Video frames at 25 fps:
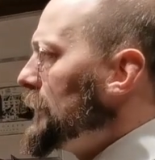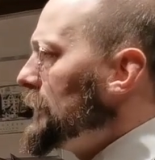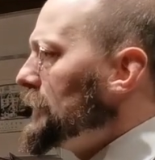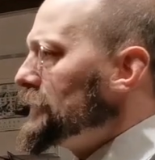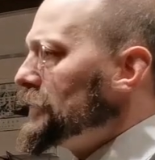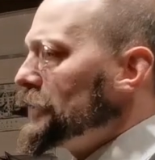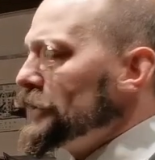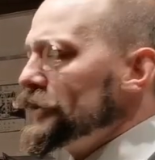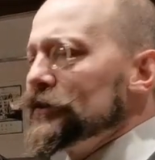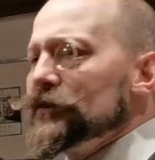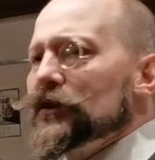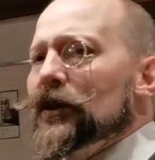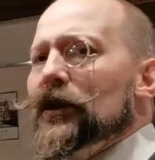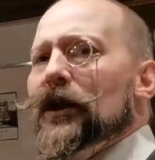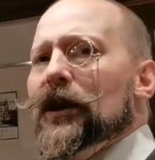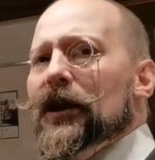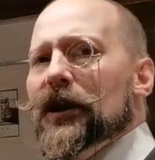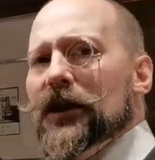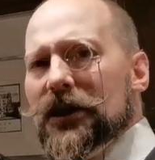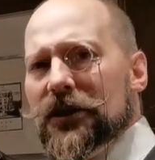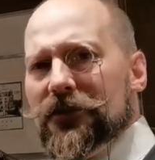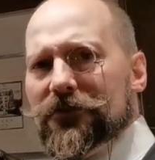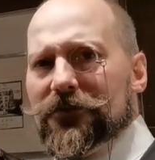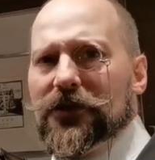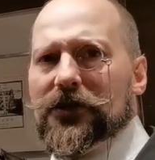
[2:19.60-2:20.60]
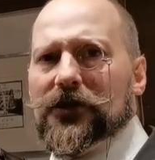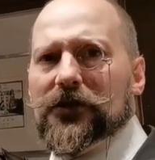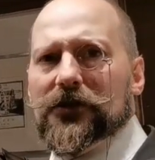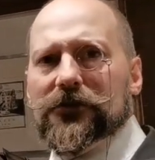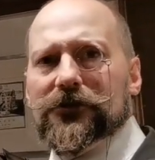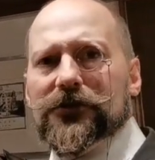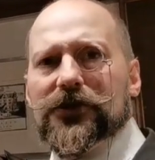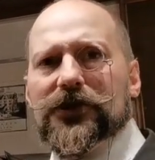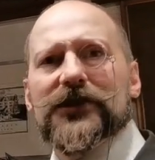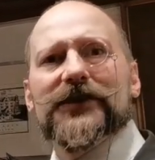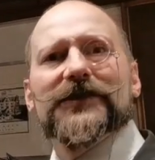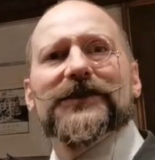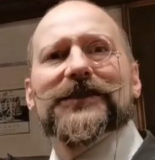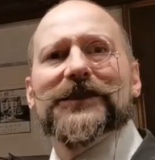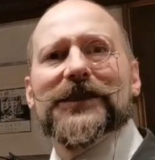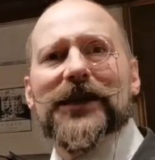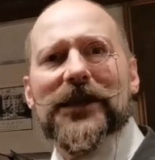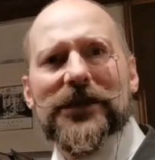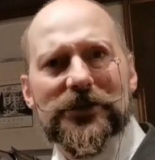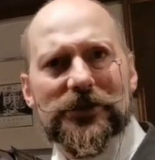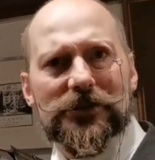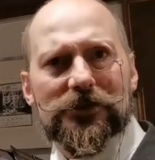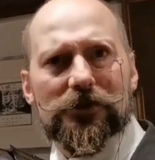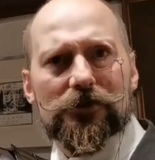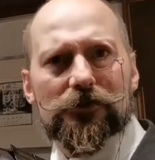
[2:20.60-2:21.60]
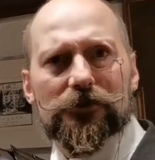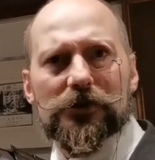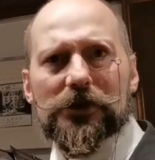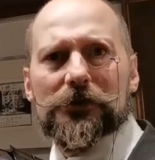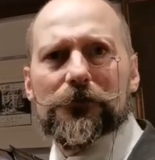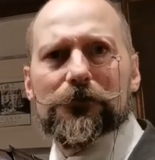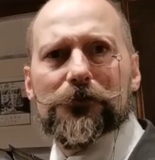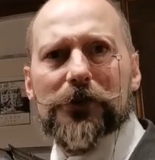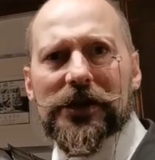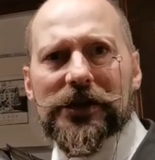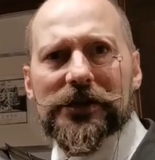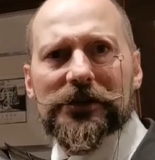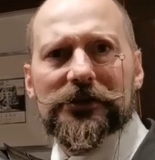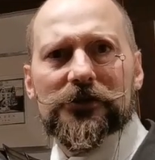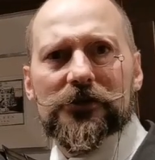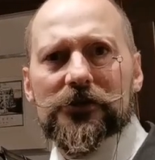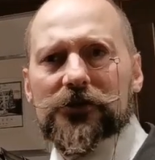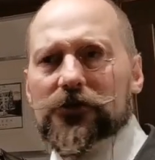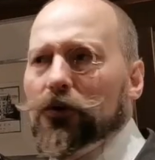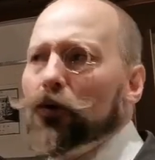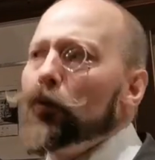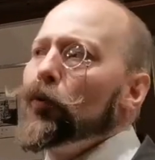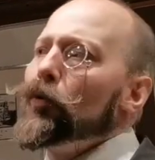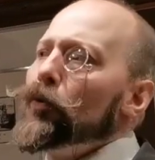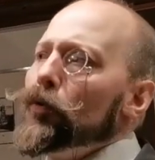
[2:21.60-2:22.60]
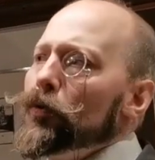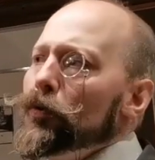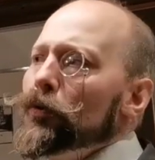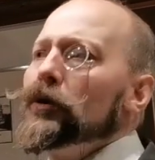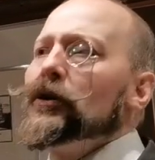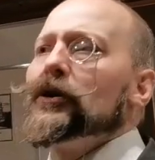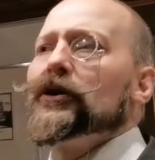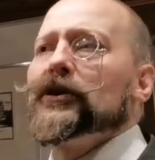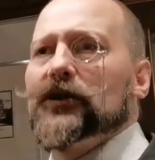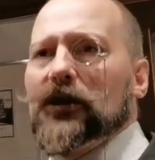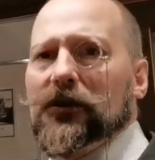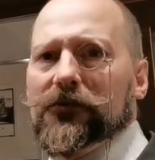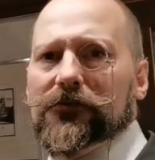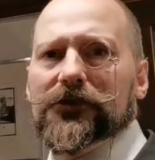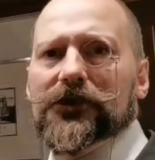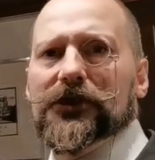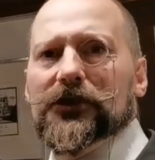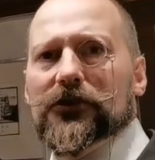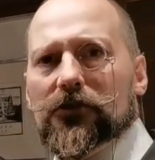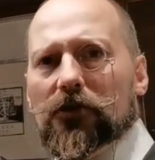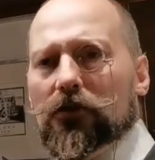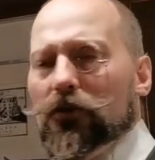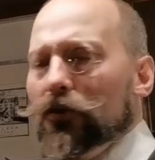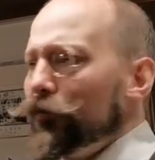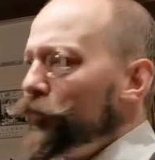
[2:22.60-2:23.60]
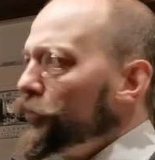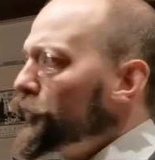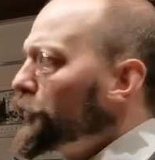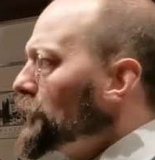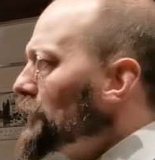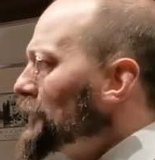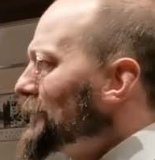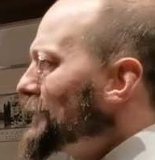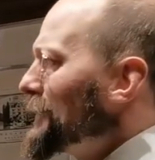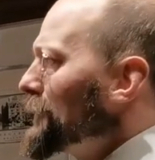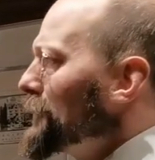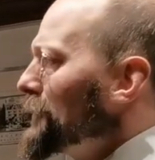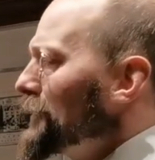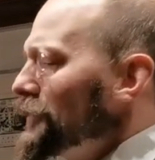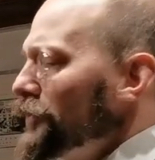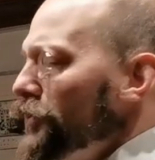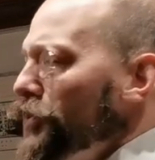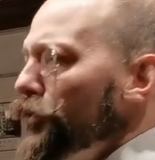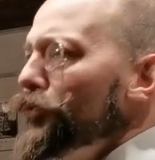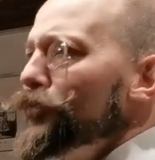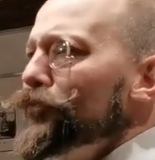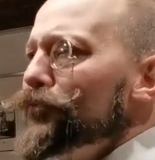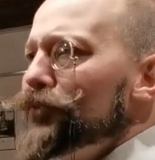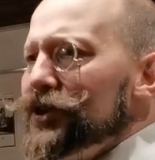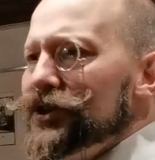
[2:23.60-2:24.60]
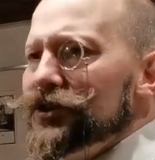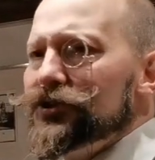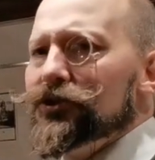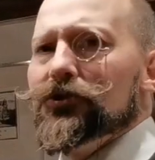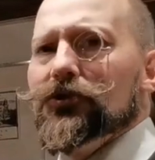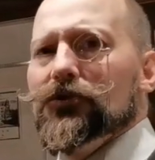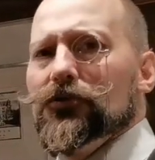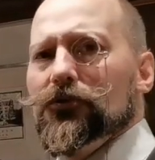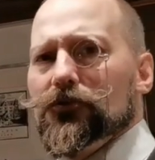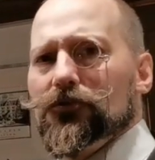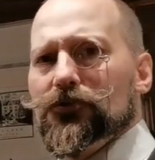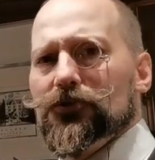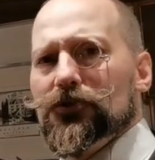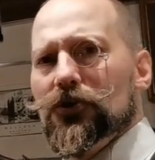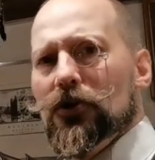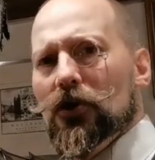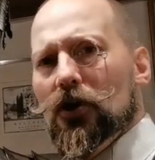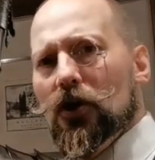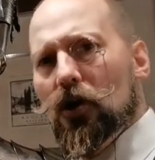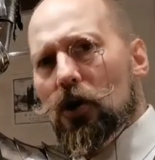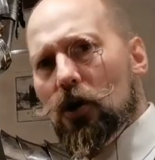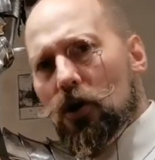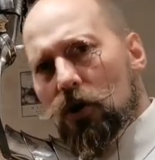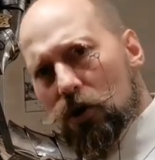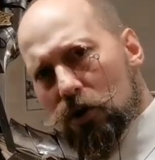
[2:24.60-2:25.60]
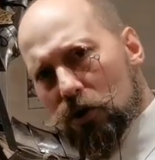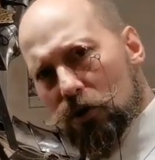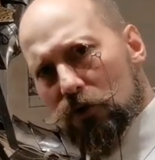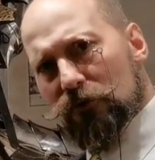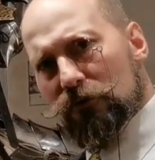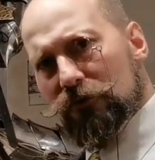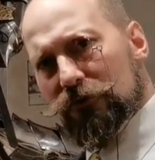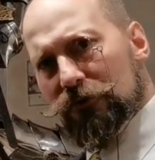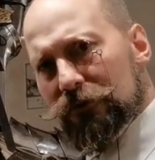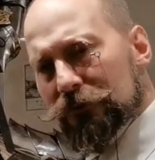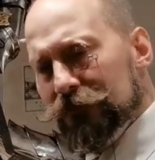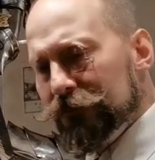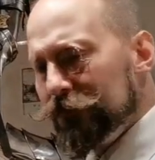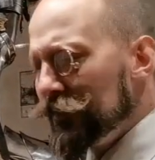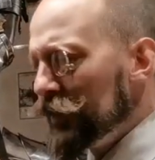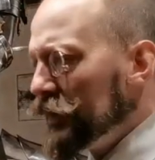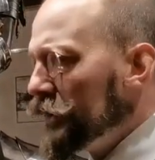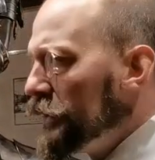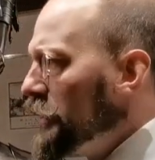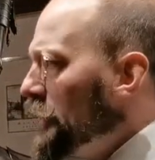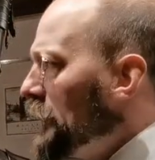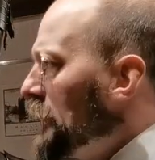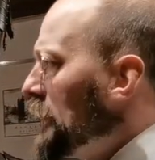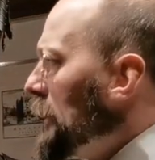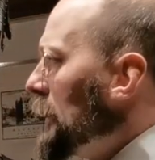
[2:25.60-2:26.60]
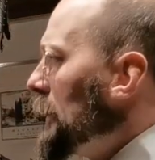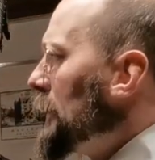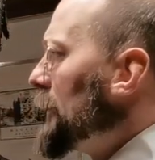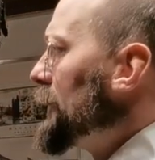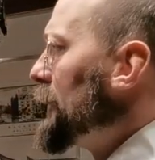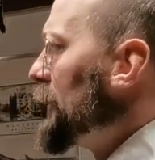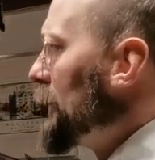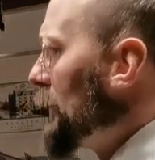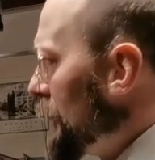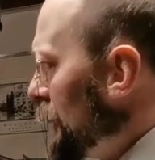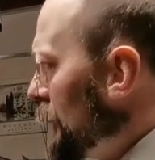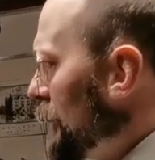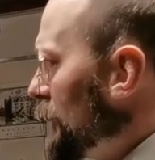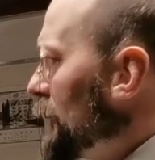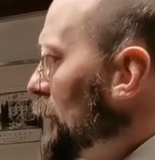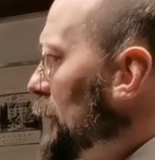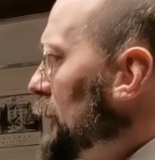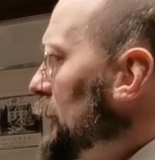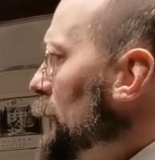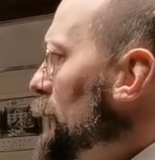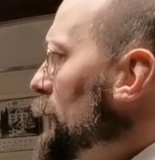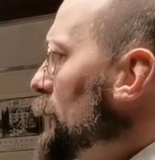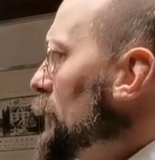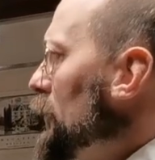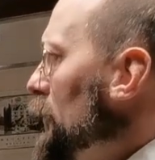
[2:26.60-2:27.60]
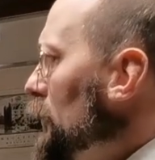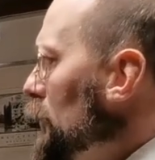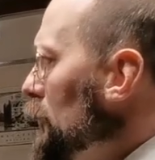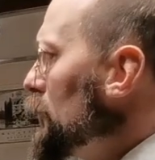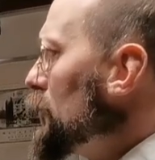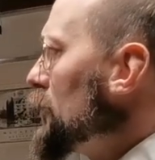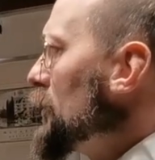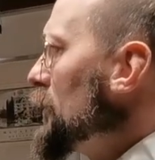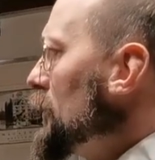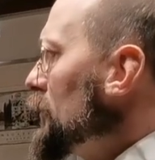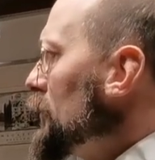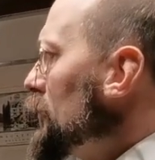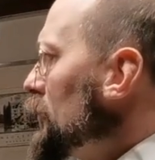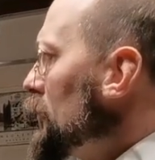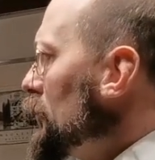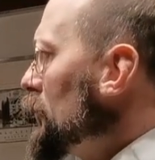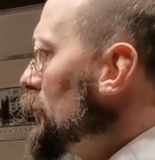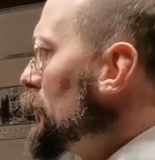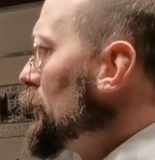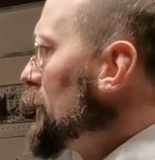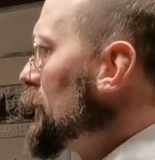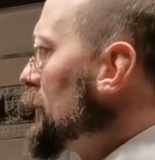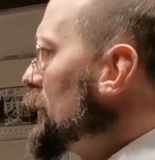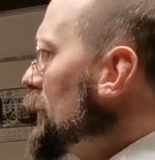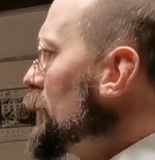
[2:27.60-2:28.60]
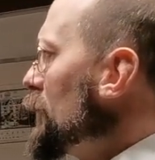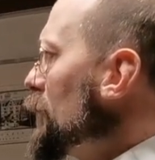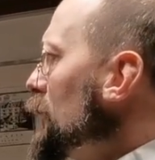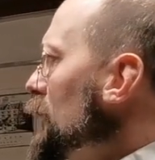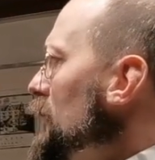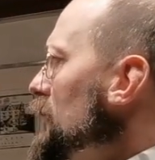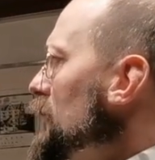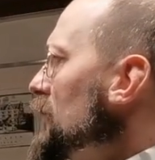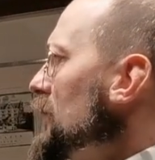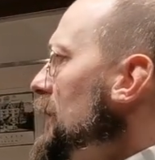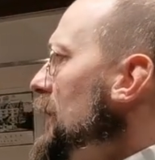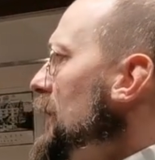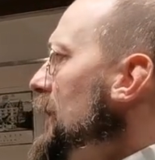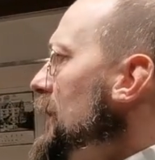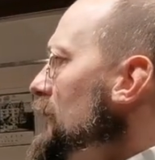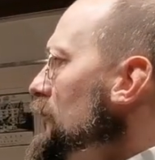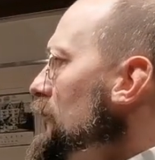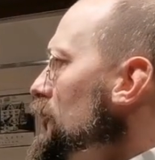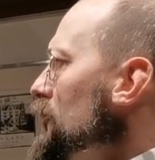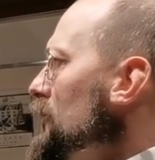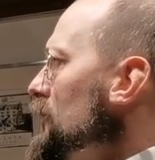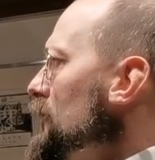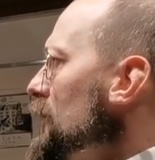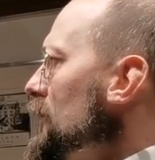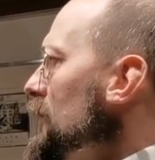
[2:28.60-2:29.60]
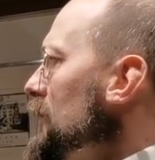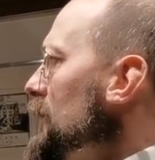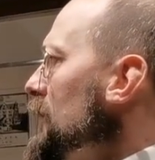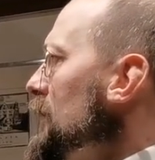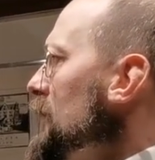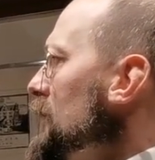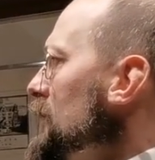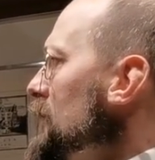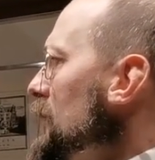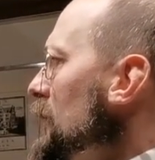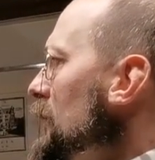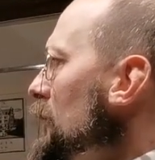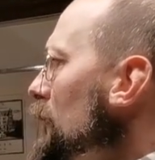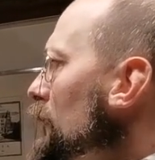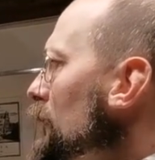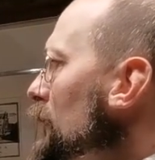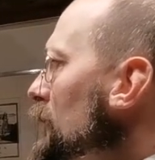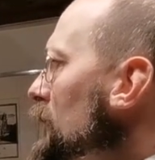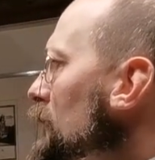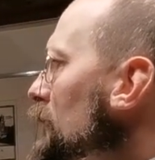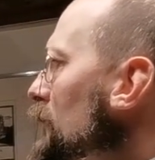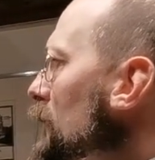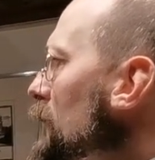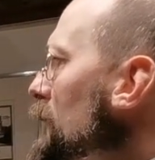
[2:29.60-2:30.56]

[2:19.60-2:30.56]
is it leather that is gessoed and painted or covered in cloth, which there is originals of. The other thing that we usually assume is that when you see hinges like this and all these